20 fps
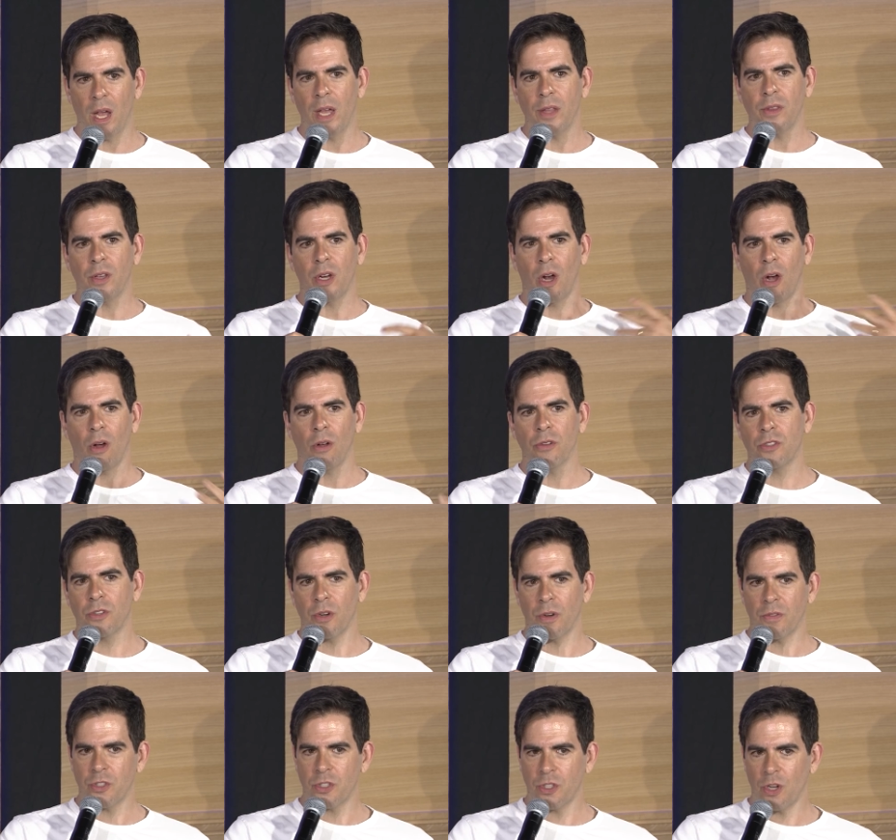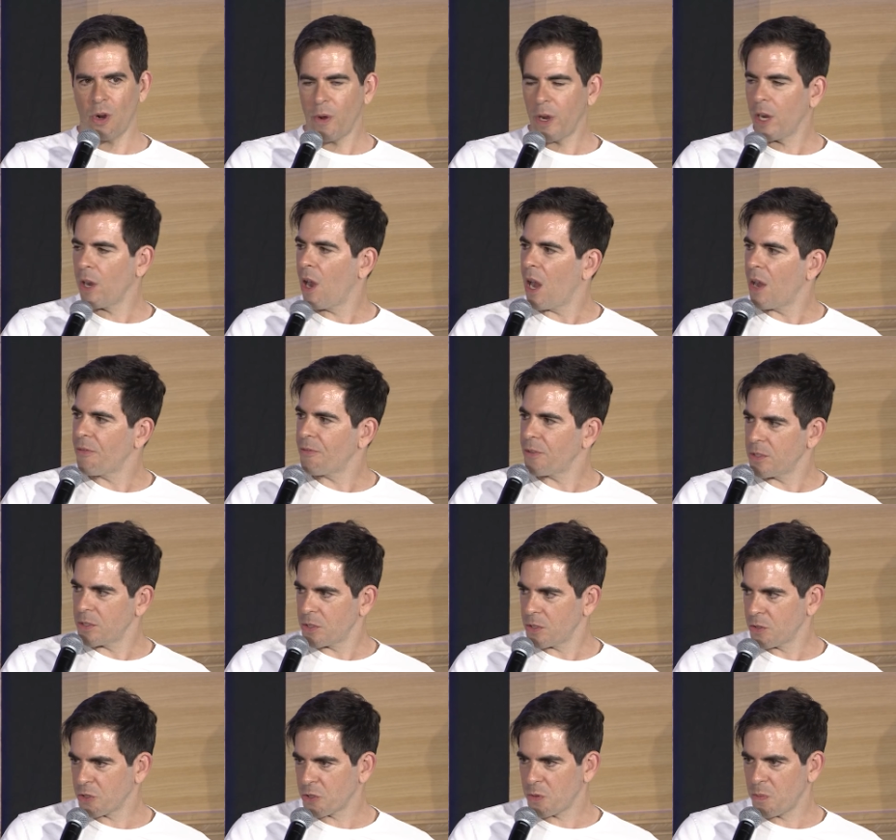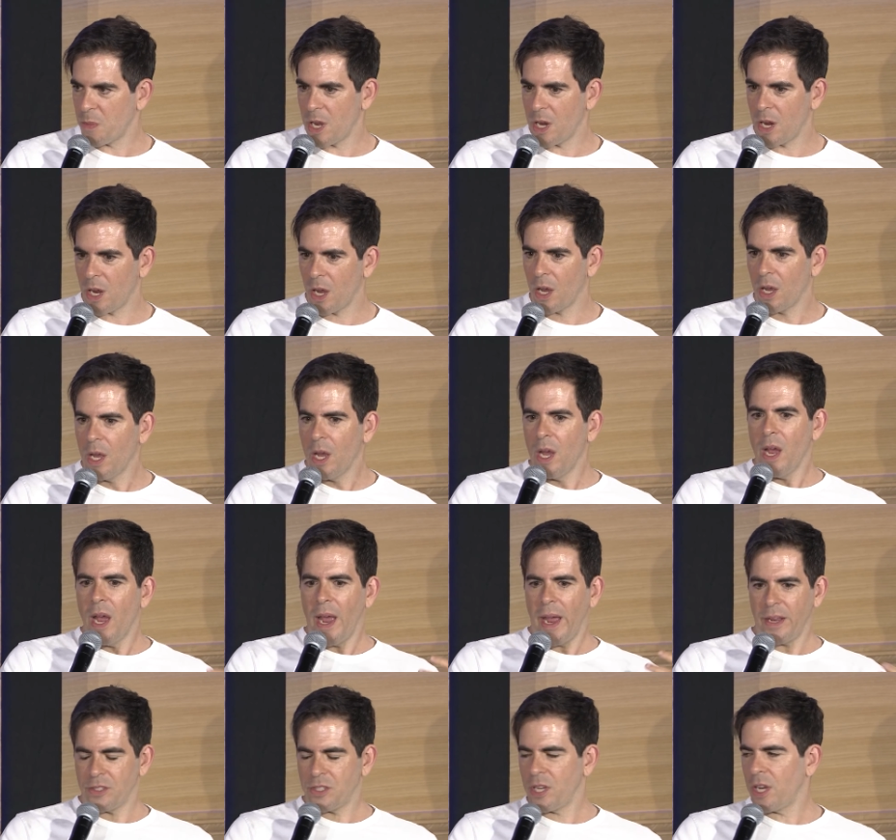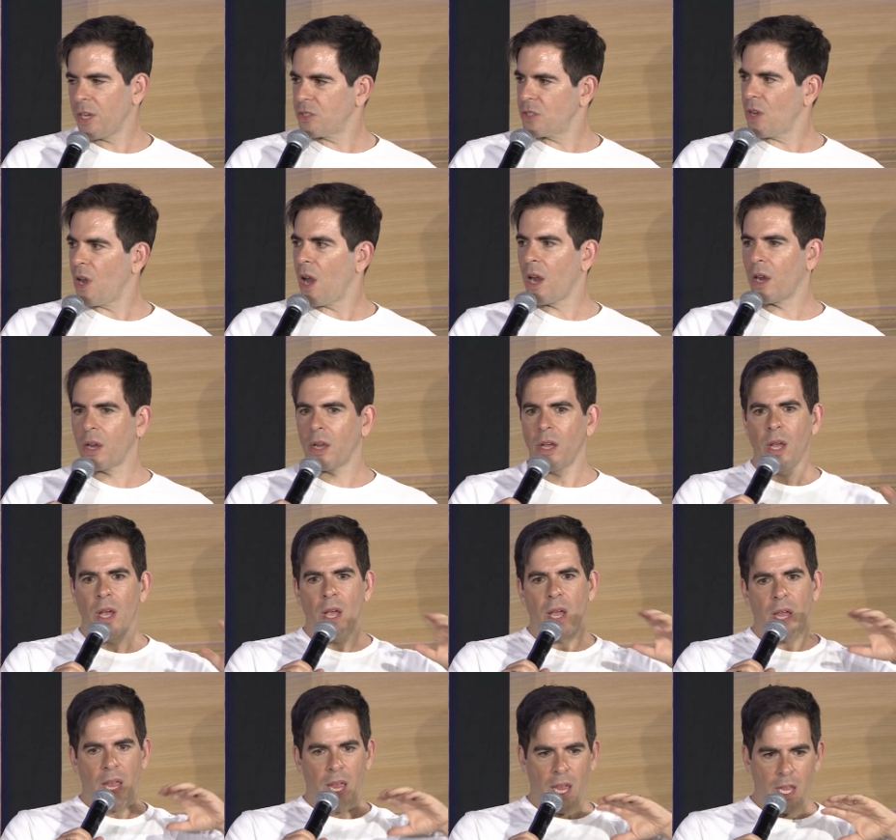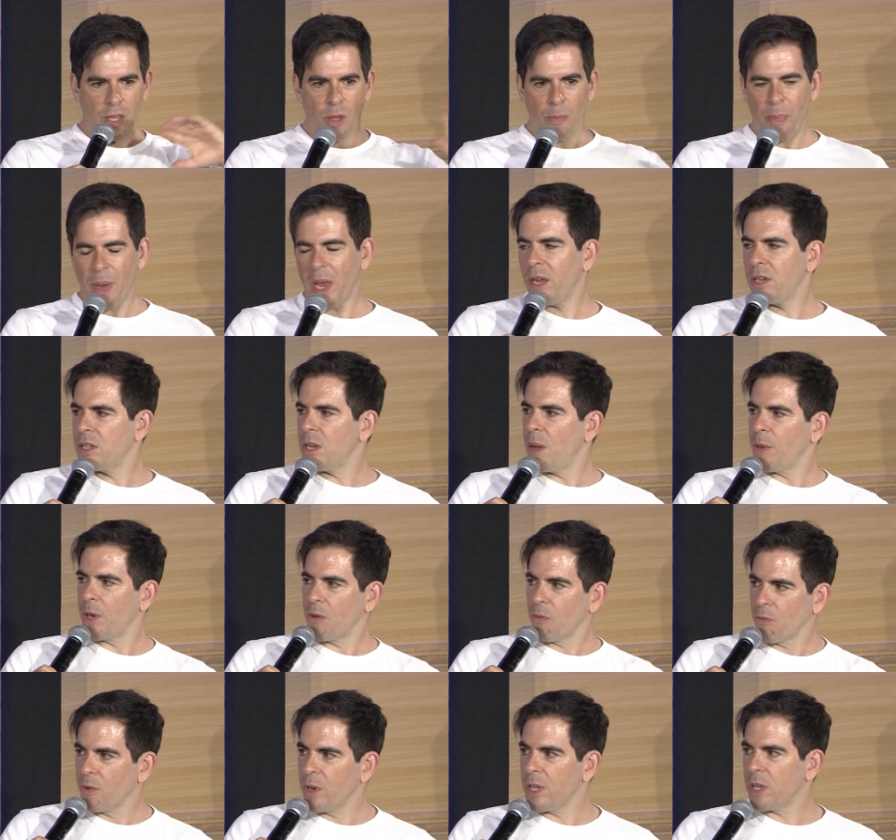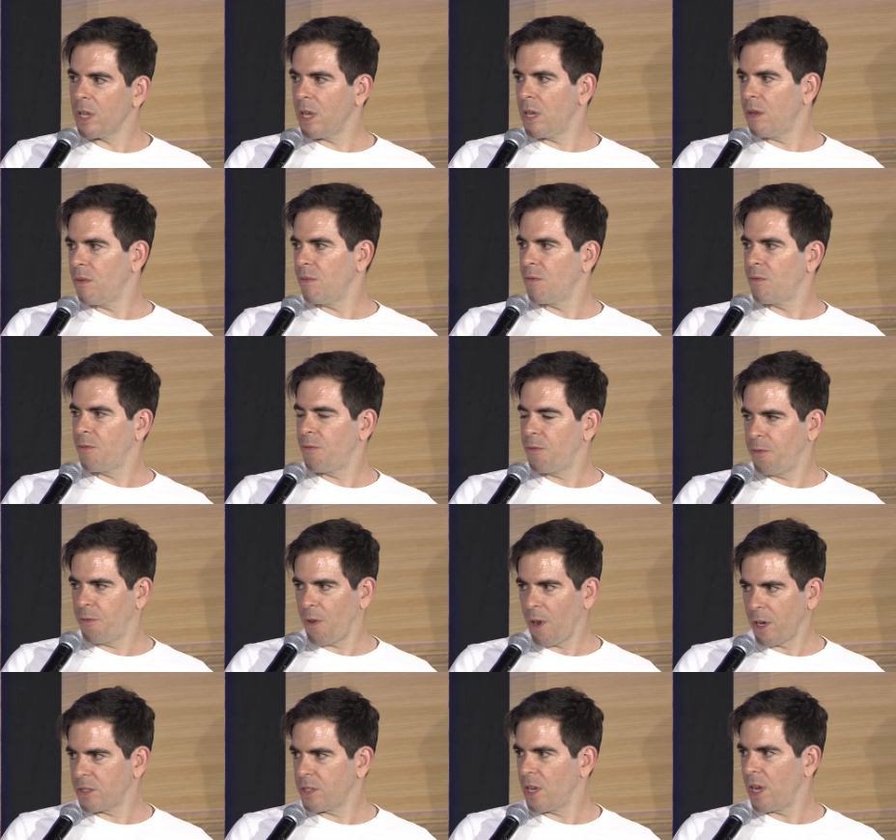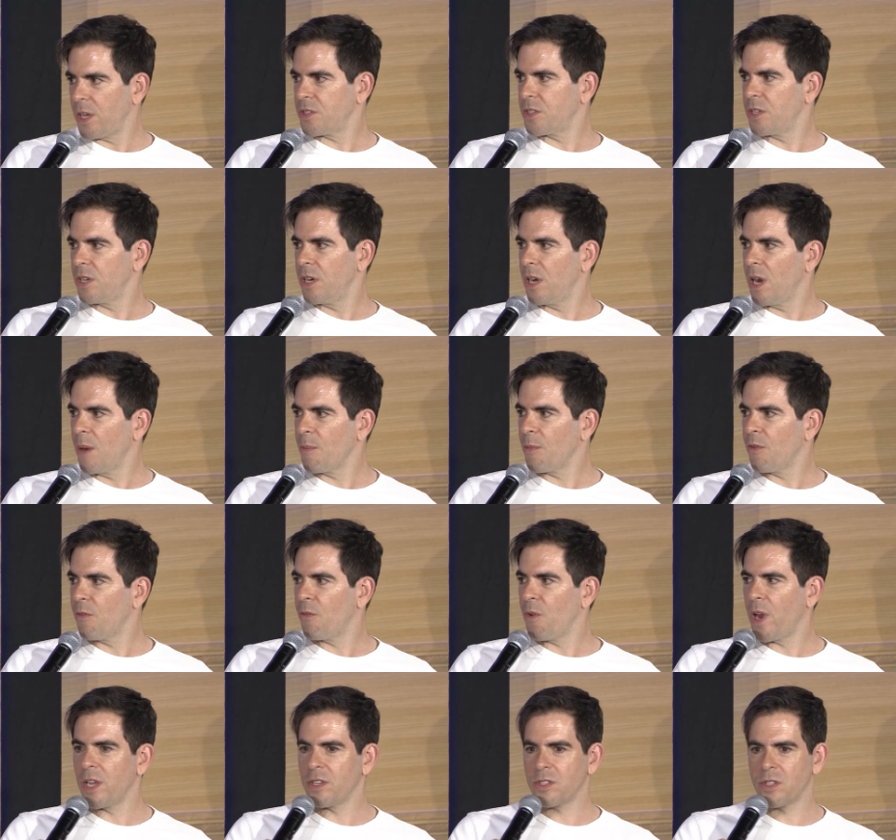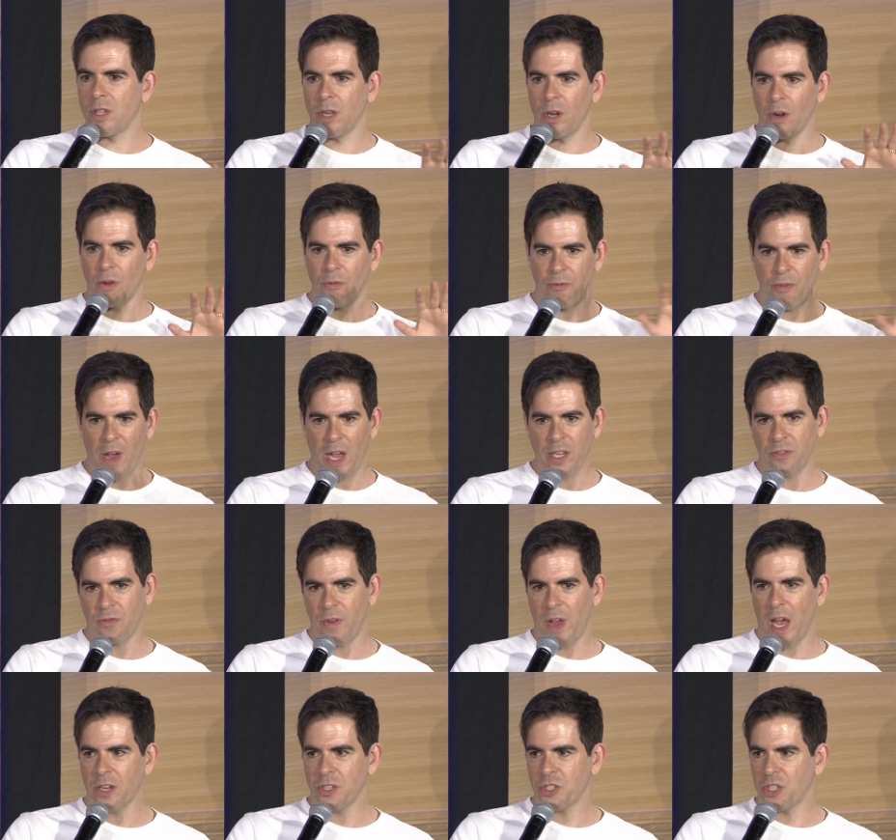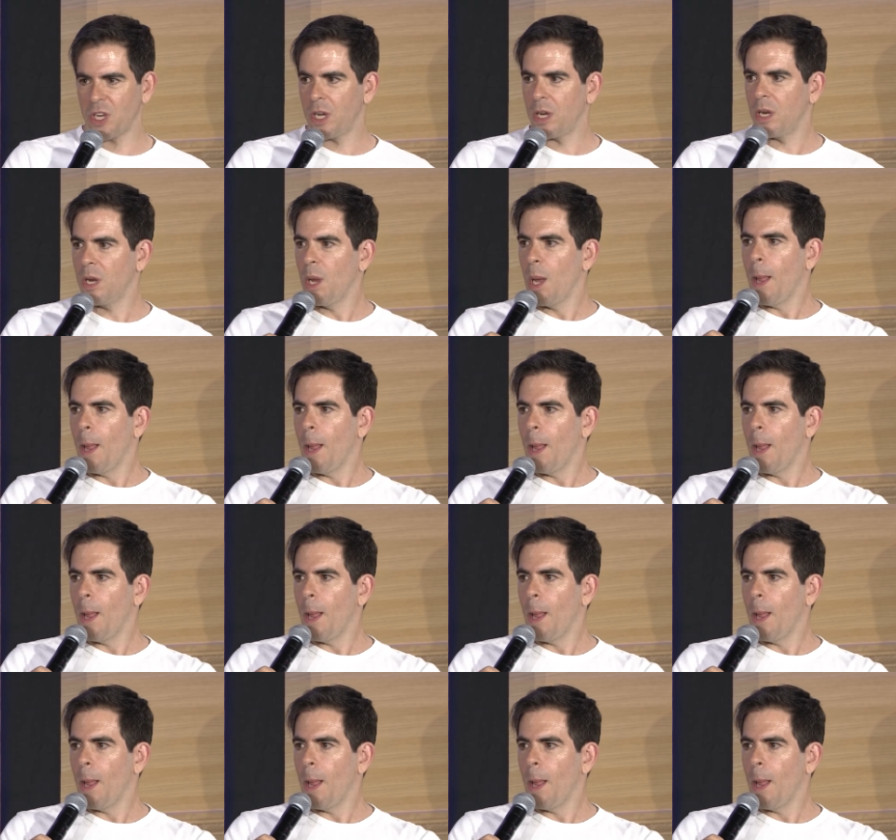and the culture of showing off on social media and TikTok in the pandemic really fucked us in a number of ways. Fast fashion